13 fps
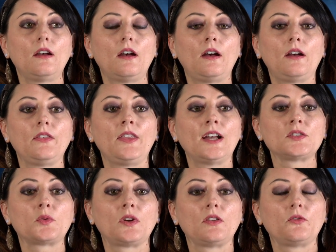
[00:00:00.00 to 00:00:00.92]

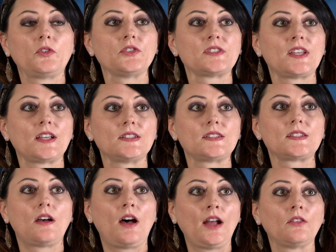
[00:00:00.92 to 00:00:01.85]
That's one of the first
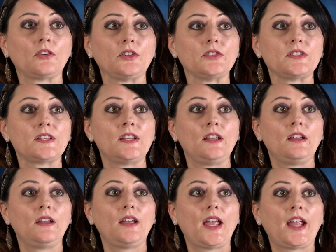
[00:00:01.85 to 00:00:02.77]
things I learned.
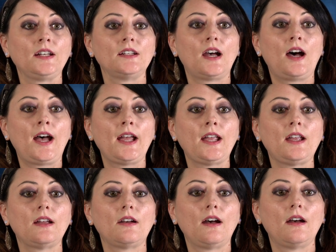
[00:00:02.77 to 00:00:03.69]
And
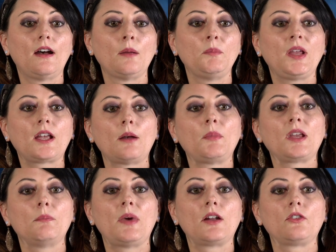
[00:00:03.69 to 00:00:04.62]
I'm becoming
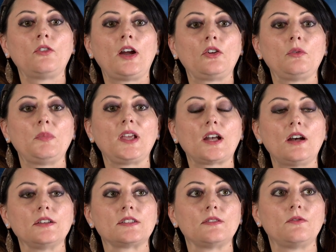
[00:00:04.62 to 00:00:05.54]
a better writer
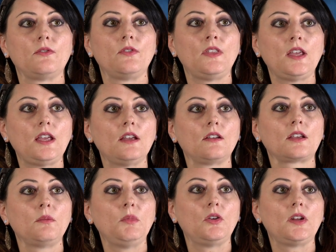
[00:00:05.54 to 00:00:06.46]
because of the
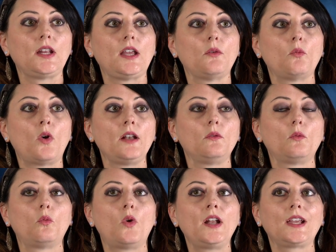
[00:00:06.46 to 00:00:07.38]
community.
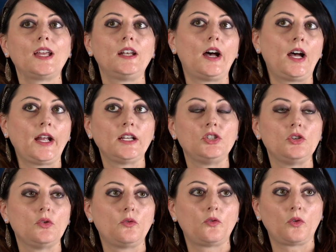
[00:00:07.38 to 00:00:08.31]
What can I
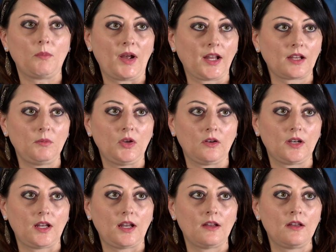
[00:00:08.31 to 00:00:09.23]
do for my
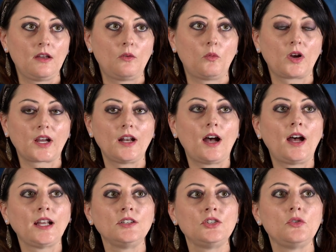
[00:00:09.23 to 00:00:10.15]
community? What can
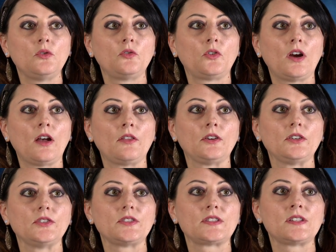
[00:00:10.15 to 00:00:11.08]
I do for
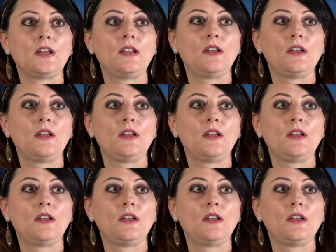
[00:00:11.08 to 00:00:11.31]
others?